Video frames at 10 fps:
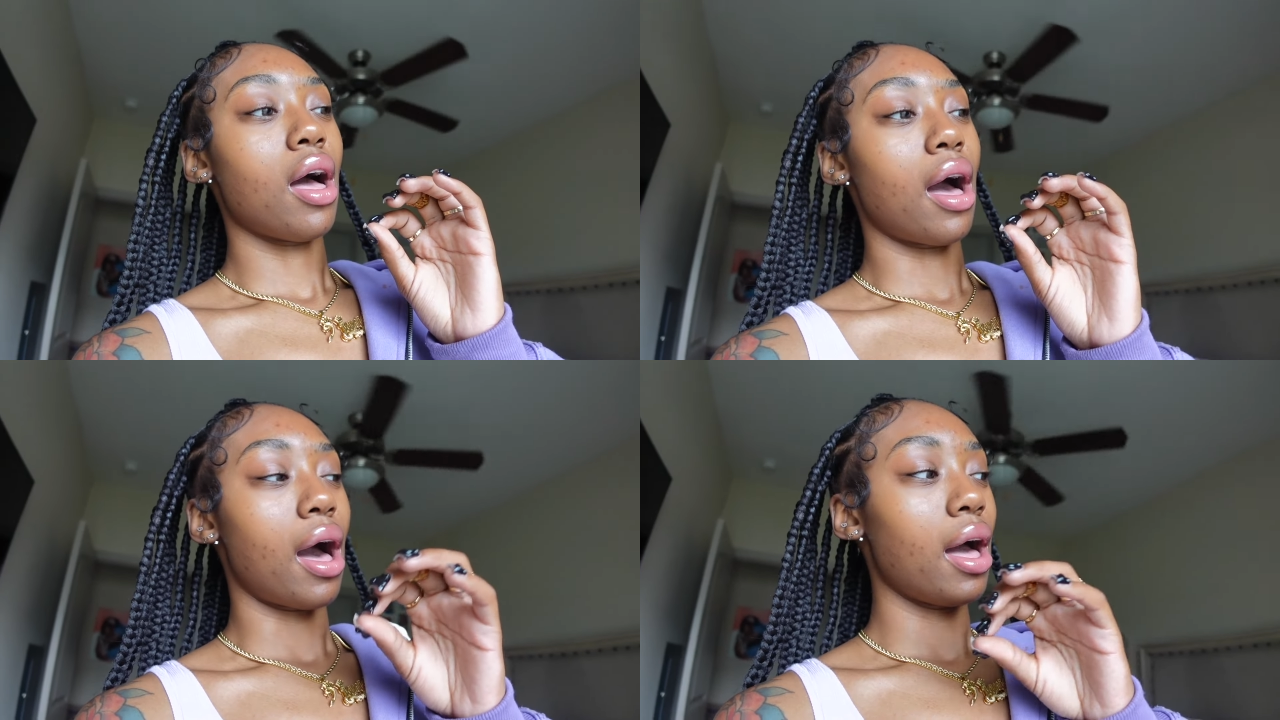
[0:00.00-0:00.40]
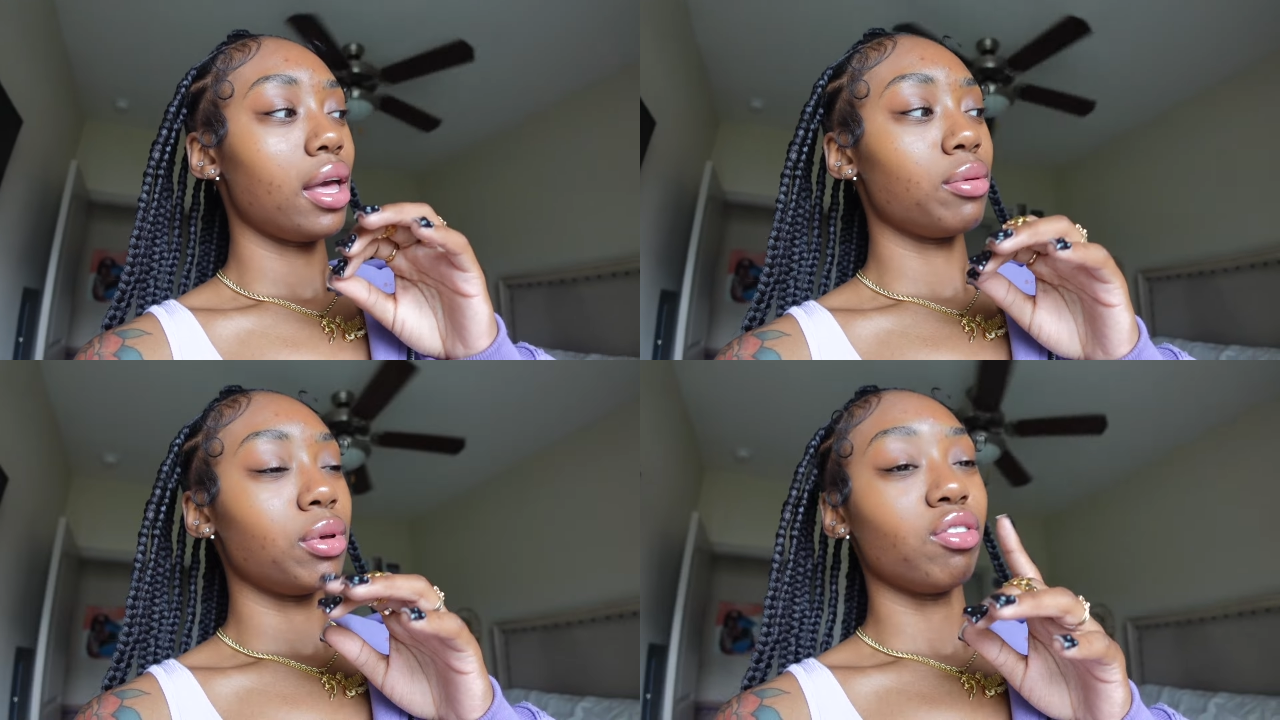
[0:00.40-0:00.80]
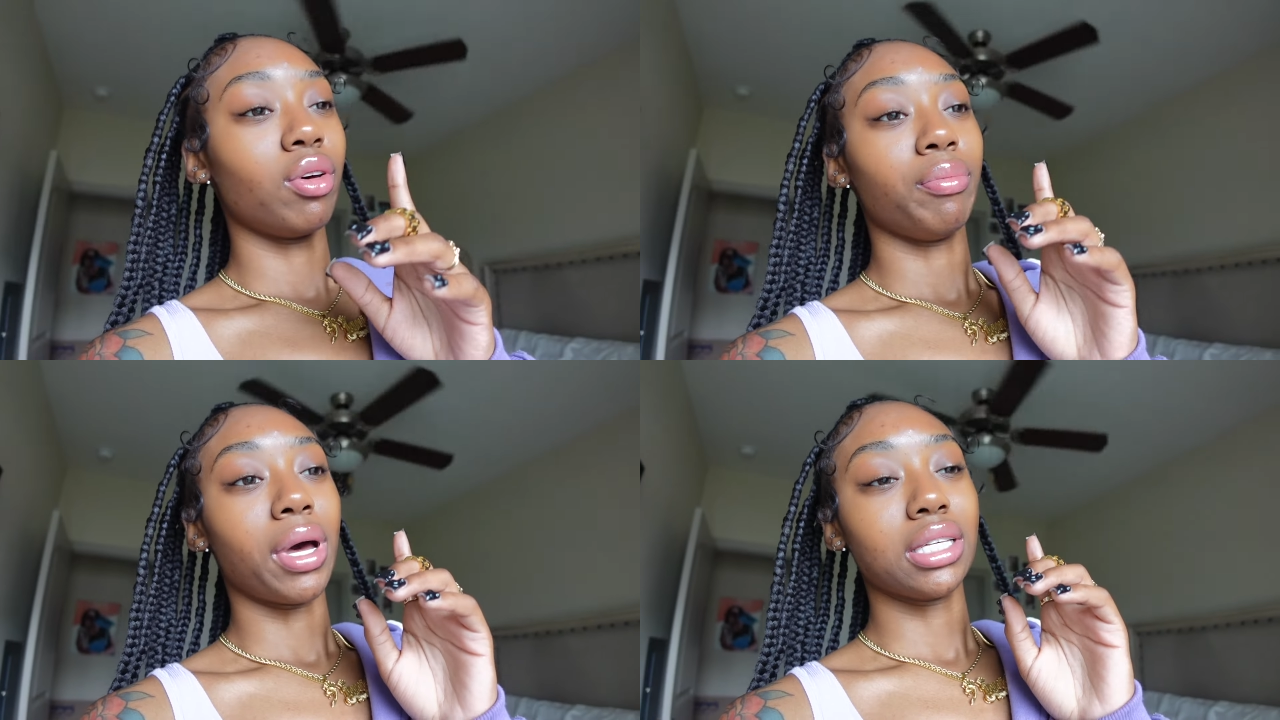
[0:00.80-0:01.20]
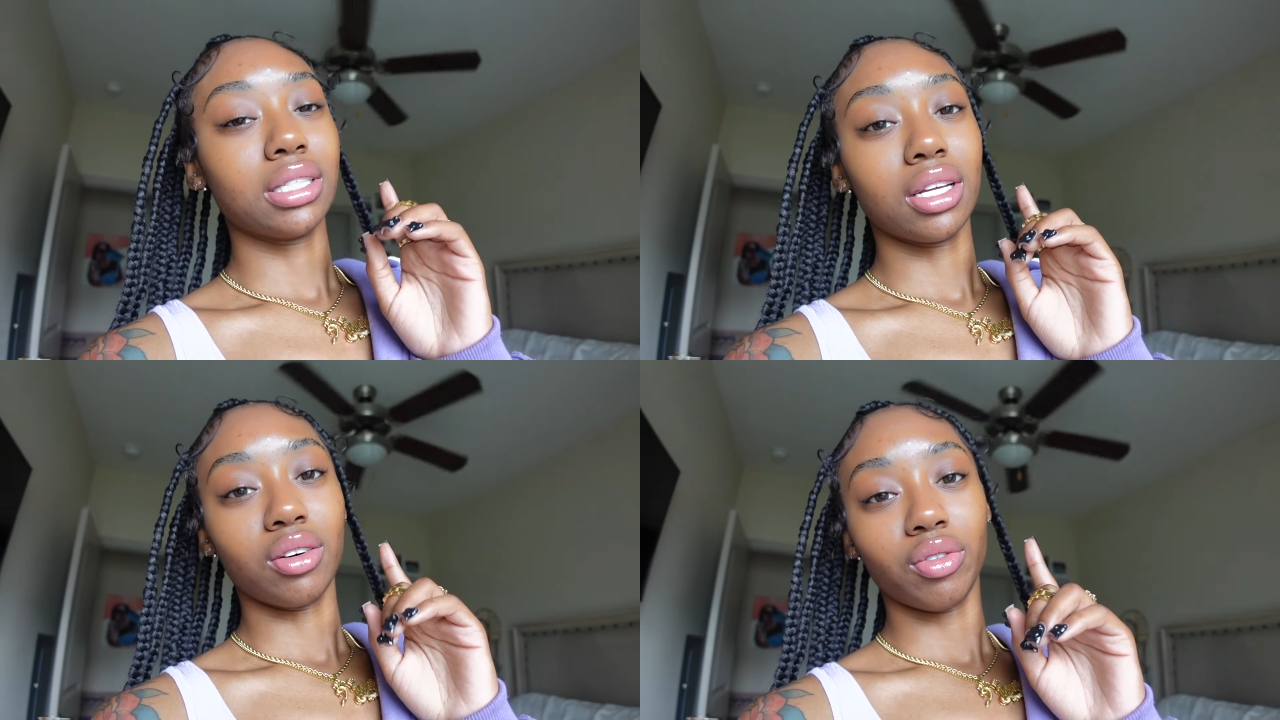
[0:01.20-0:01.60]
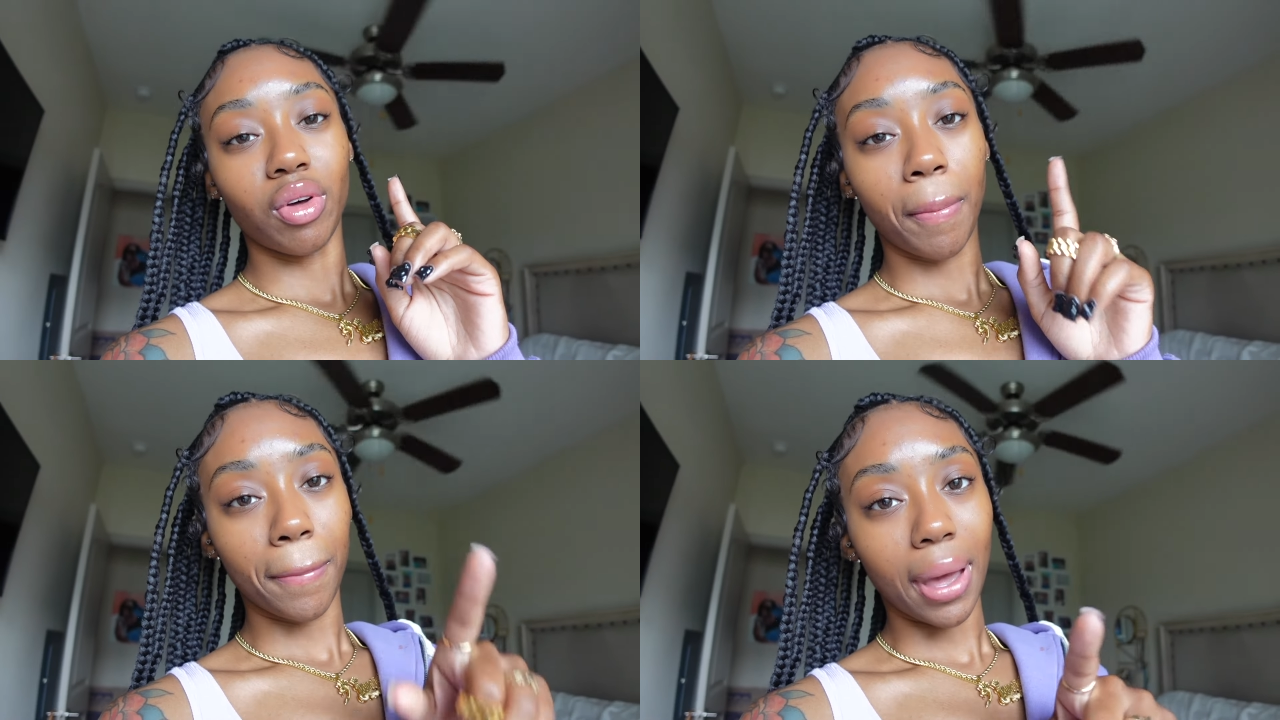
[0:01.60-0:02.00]
I am giving myself
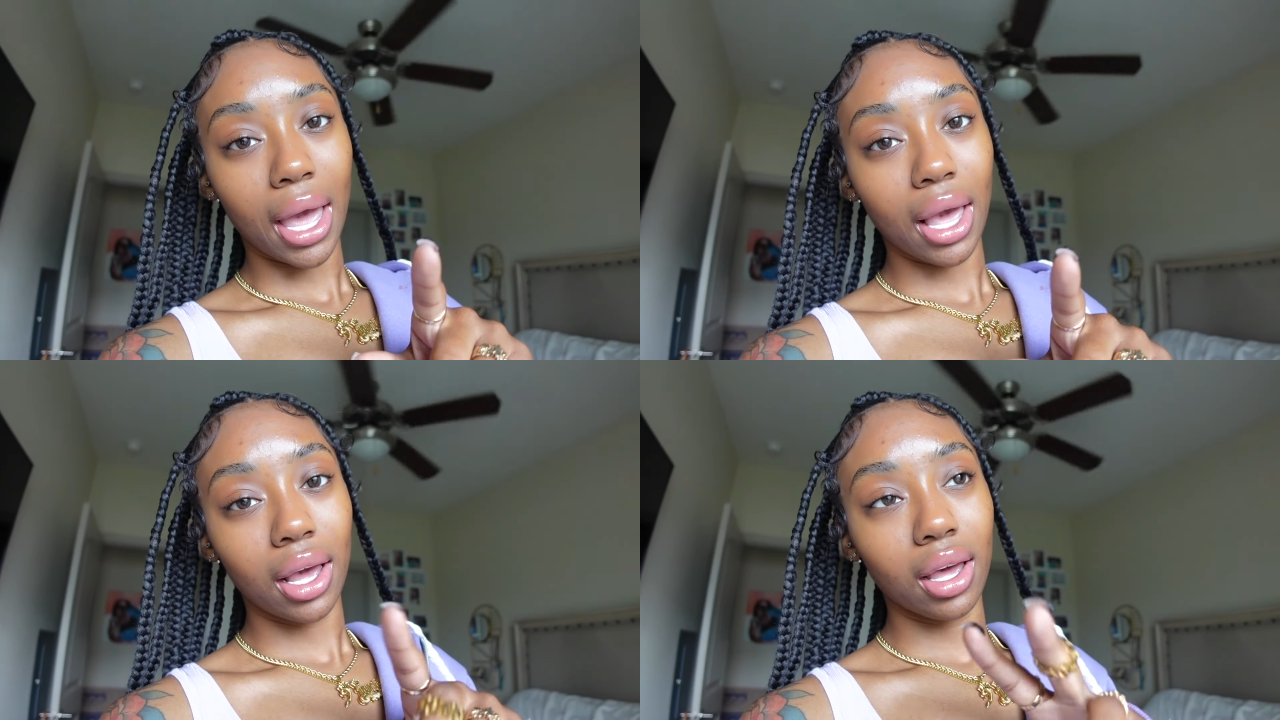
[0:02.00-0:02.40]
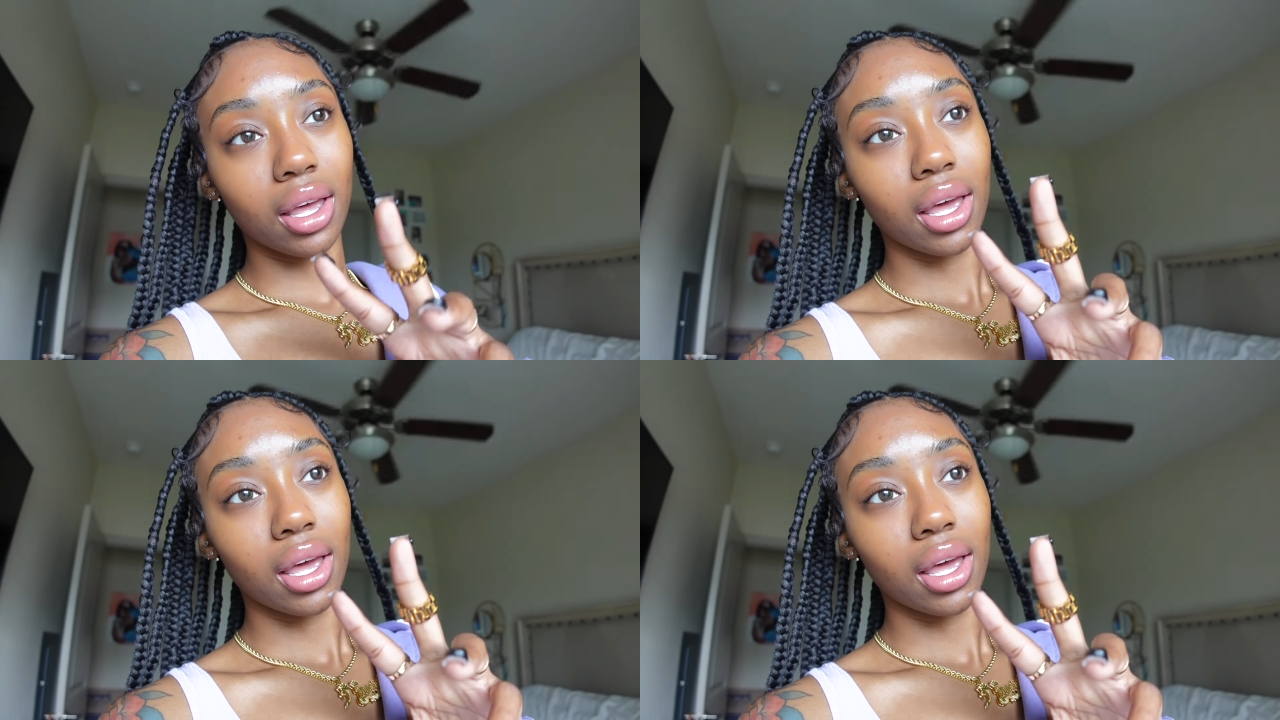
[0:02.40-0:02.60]
May